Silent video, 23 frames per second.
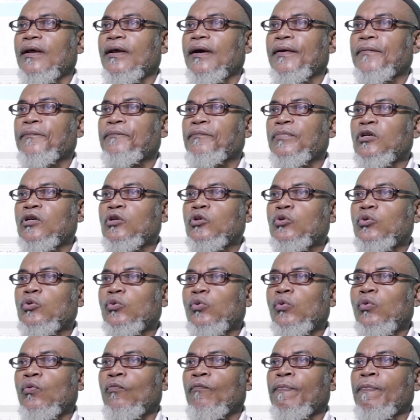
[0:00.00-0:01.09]
and
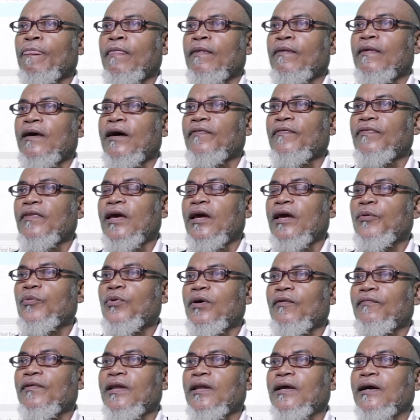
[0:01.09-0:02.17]
P2, and then we
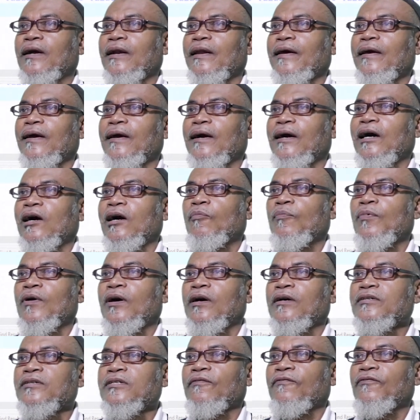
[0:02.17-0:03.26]
have declared up
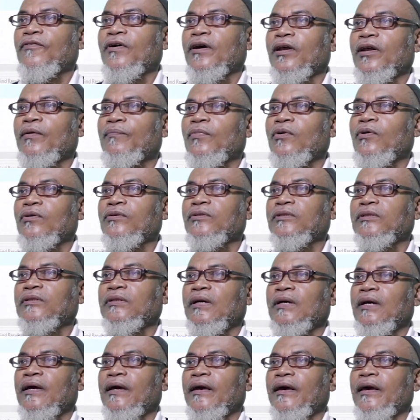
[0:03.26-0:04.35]
some variables
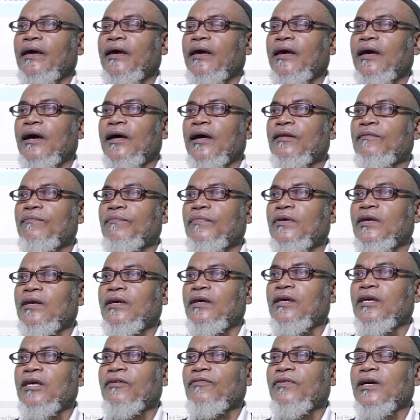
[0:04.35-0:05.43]
A and
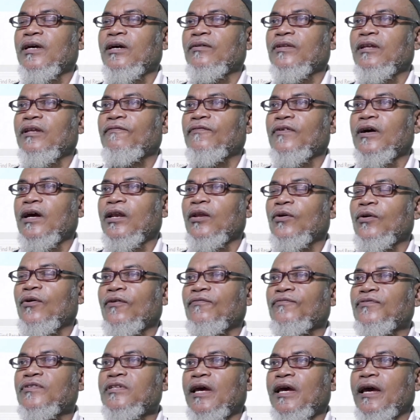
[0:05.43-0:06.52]
B, giving up the value
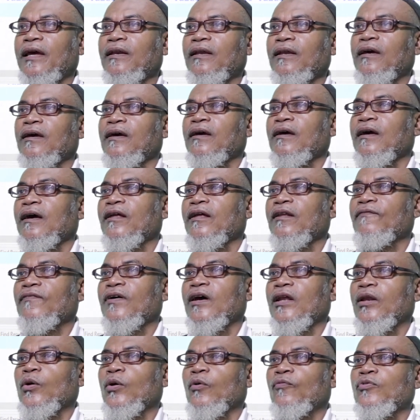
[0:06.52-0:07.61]
of 10 and the
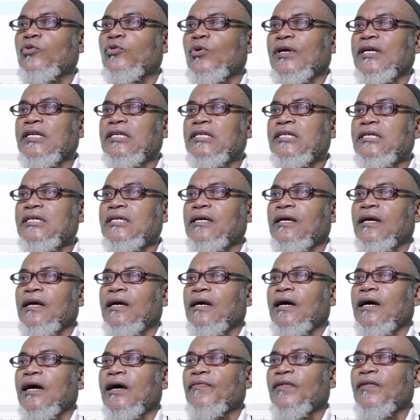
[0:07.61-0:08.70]
value of 20,
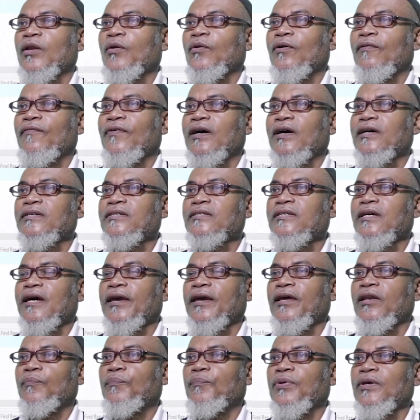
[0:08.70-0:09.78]
and then we have
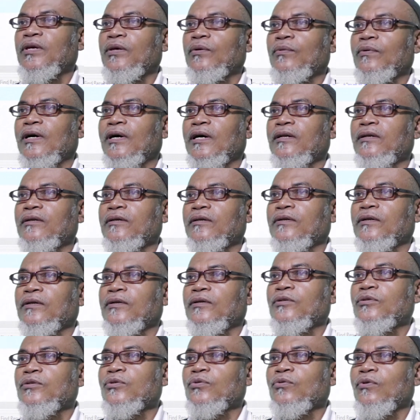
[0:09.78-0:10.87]
assigned P1
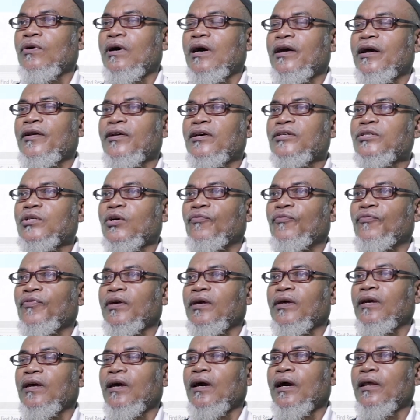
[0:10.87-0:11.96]
to address of
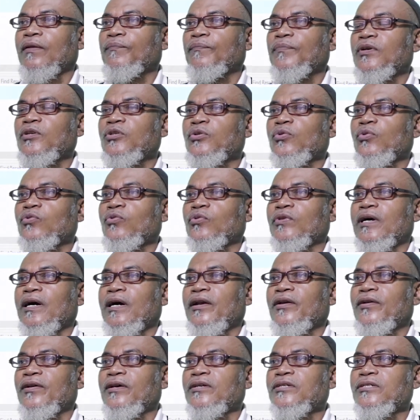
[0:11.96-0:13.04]
A and P2 to the
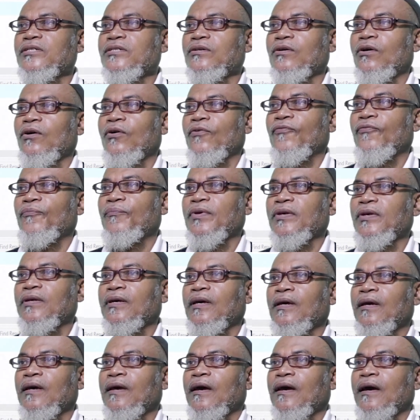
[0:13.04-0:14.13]
address of B.
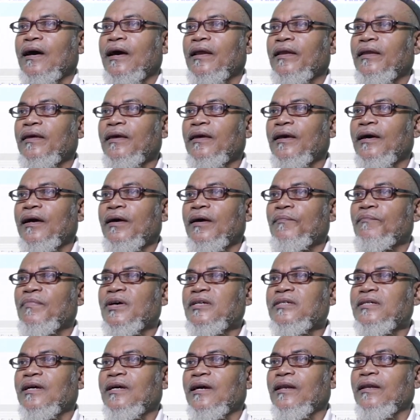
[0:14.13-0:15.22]
And here
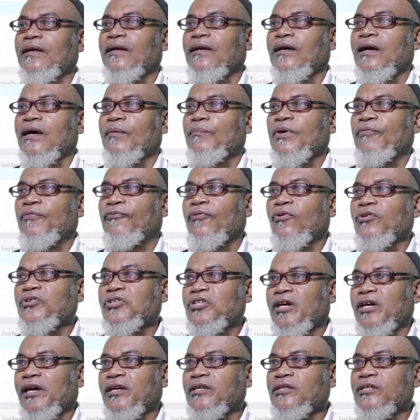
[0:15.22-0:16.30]
basically before
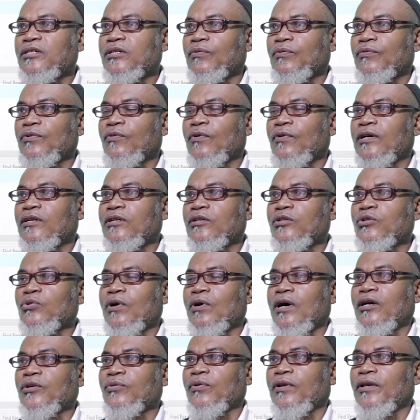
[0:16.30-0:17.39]
change we want to
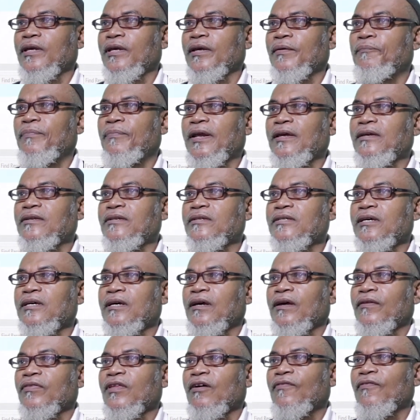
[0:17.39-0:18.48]
actually print
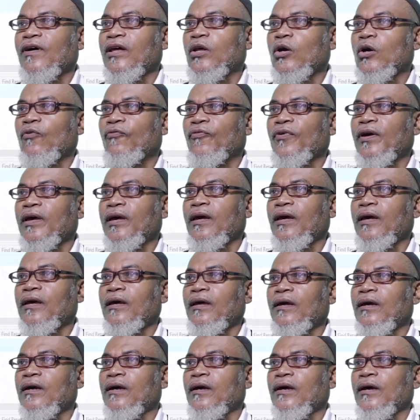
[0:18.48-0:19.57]
the value of A,
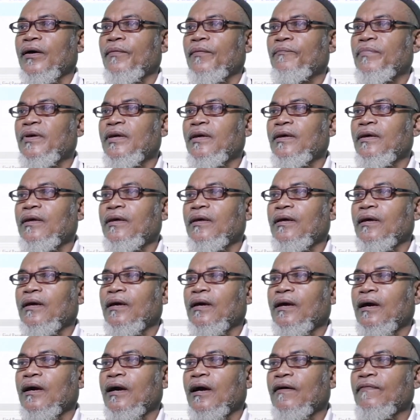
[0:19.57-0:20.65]
B,
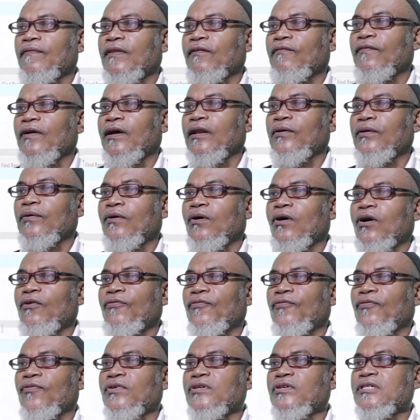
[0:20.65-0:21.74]
and the value
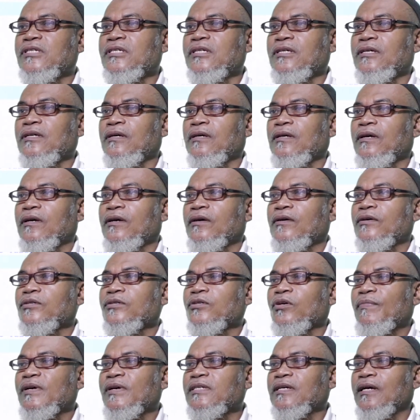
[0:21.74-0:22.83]
of C.
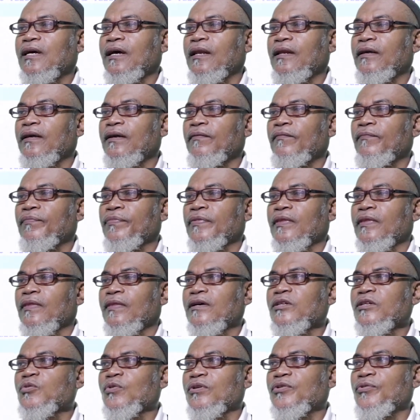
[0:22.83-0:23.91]
So basically
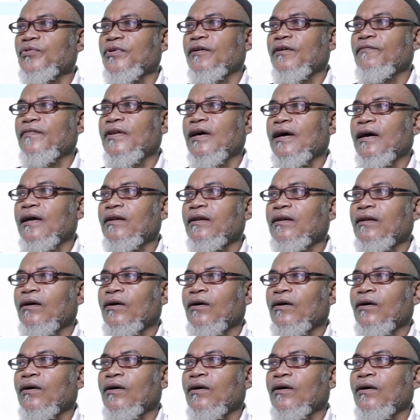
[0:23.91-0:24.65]
that's what we have done,